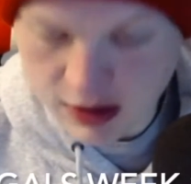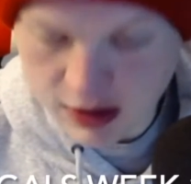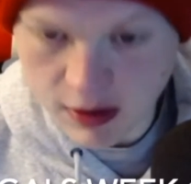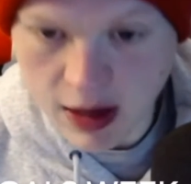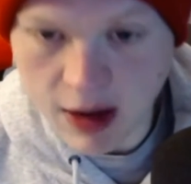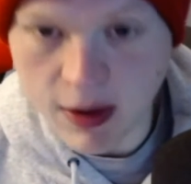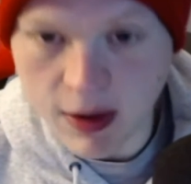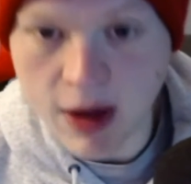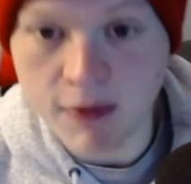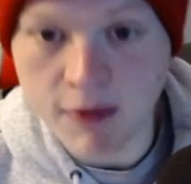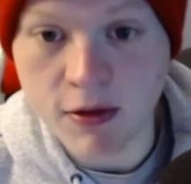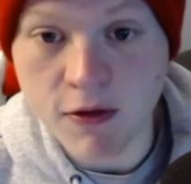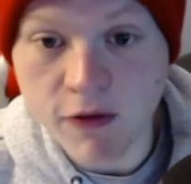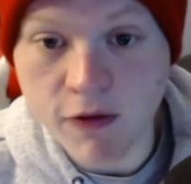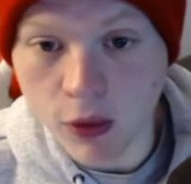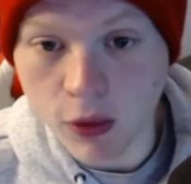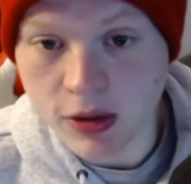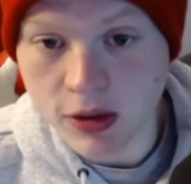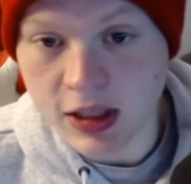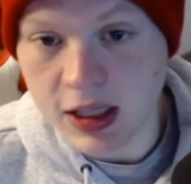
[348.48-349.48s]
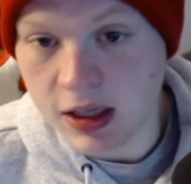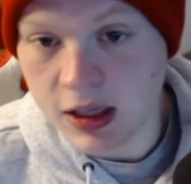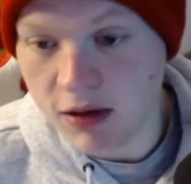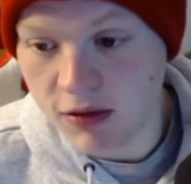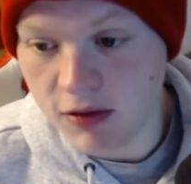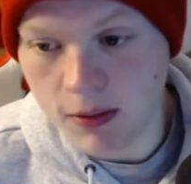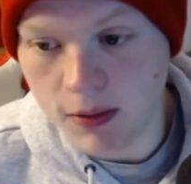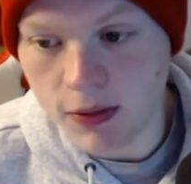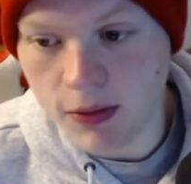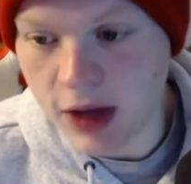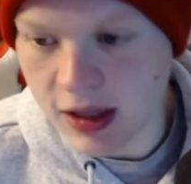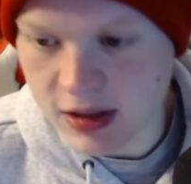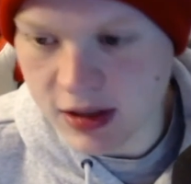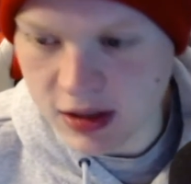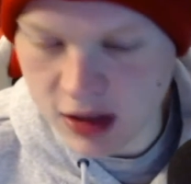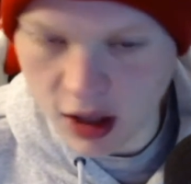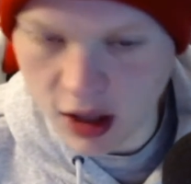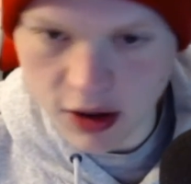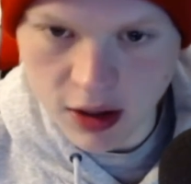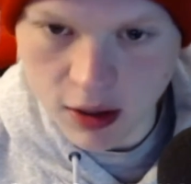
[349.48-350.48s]
having 14 of them. That's
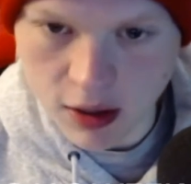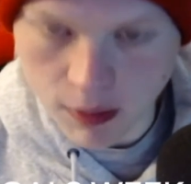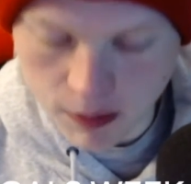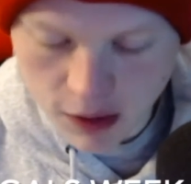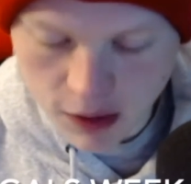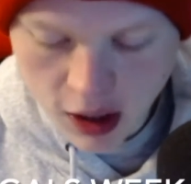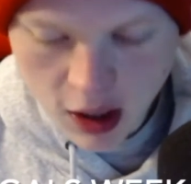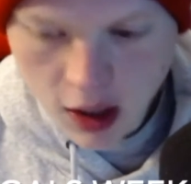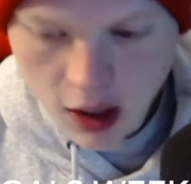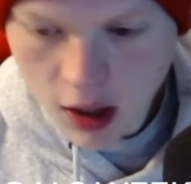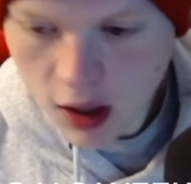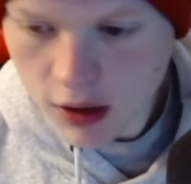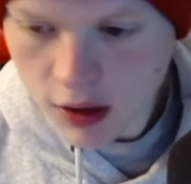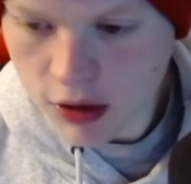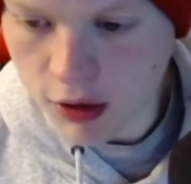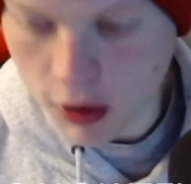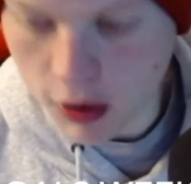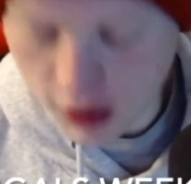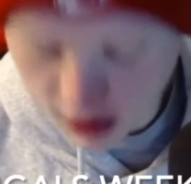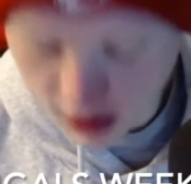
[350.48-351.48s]
nothing to throw to the